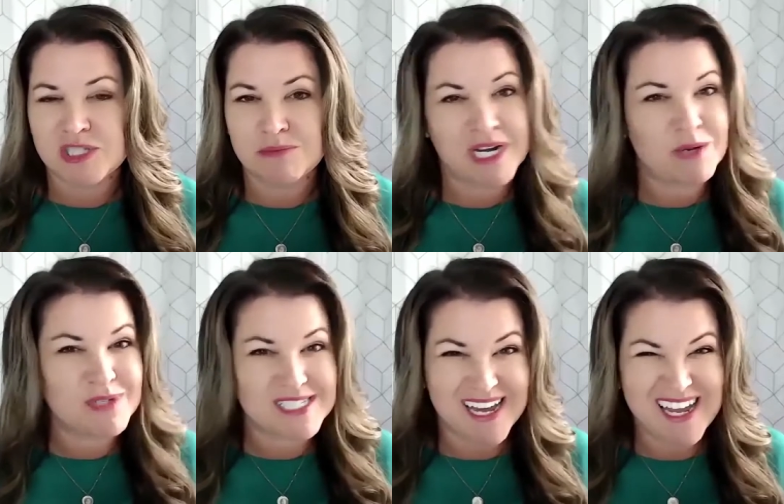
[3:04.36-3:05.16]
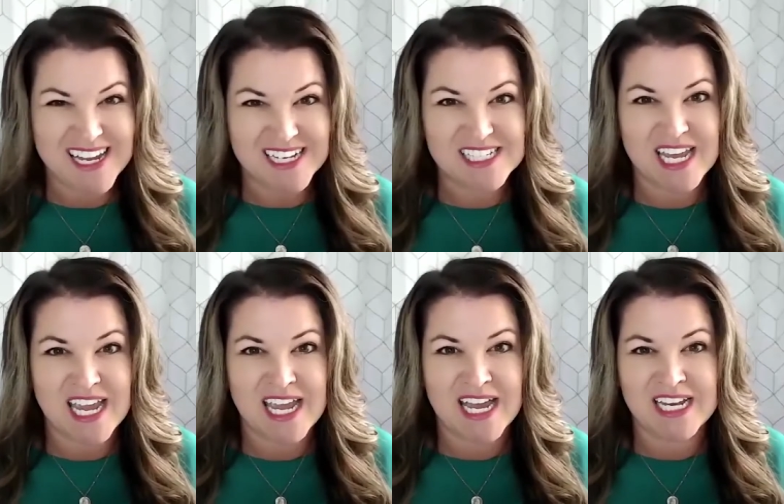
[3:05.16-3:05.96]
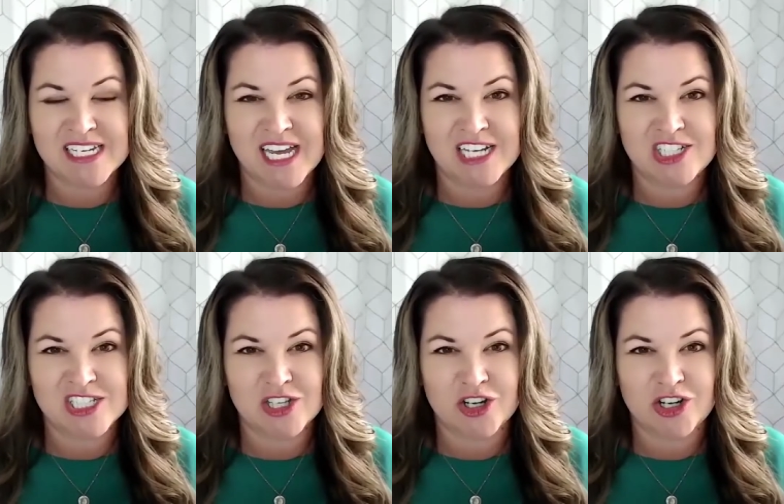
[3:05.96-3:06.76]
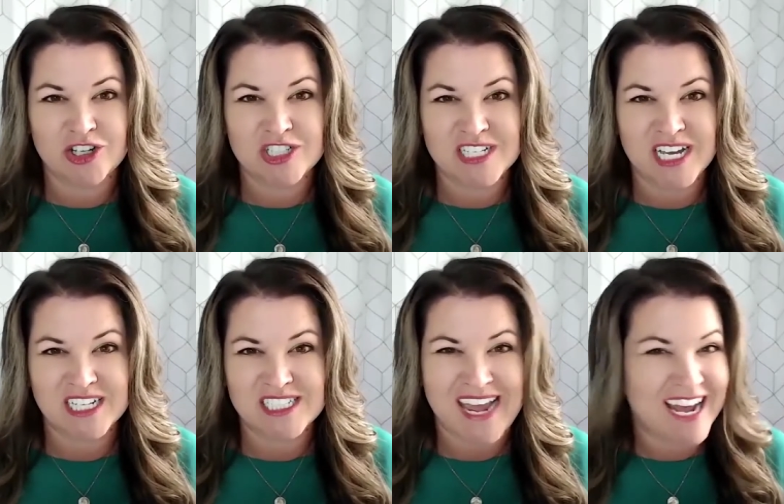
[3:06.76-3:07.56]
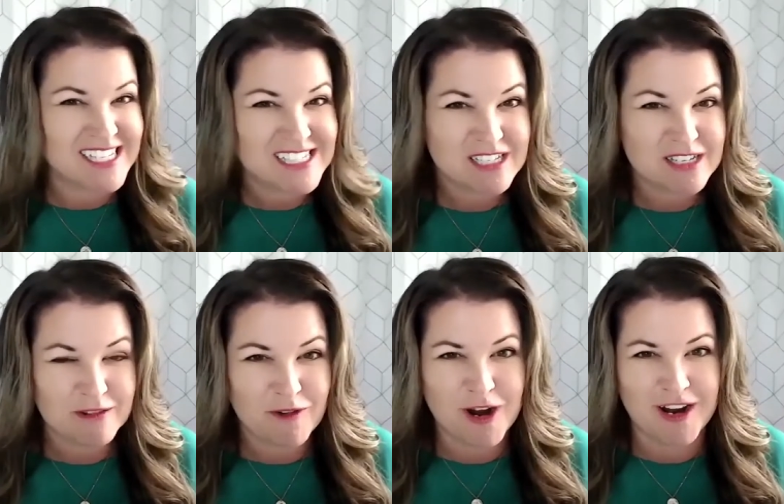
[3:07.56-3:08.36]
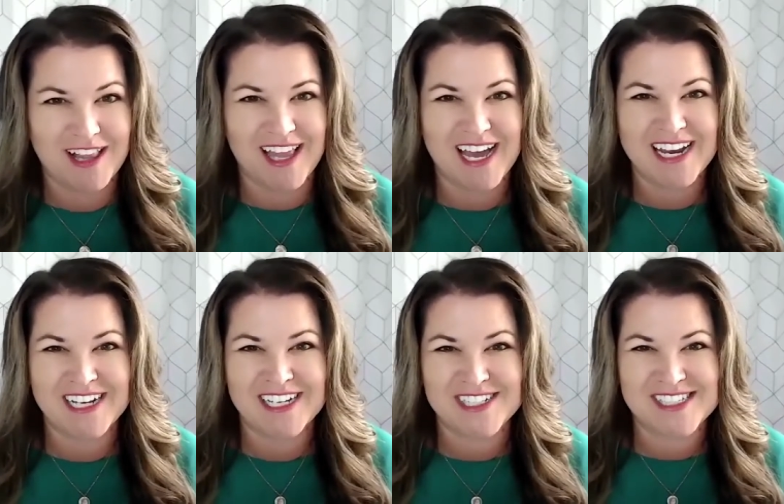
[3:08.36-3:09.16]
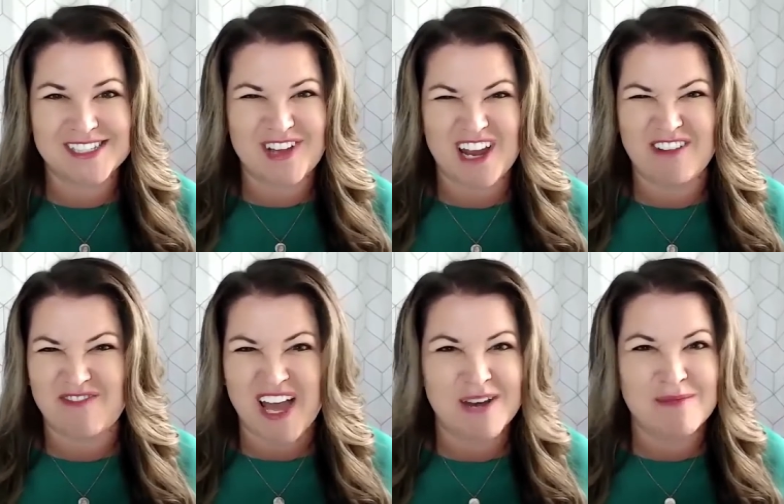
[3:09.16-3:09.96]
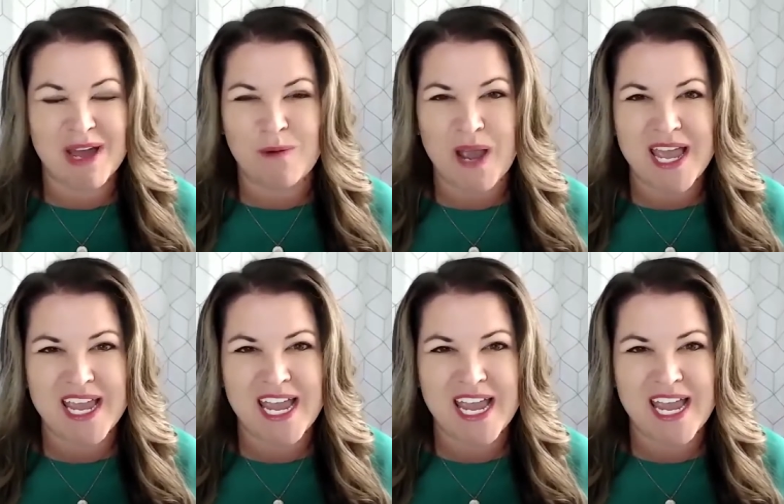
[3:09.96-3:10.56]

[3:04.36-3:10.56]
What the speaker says: money was tight. And I just learned not to ask for a lot and just kind of find my way.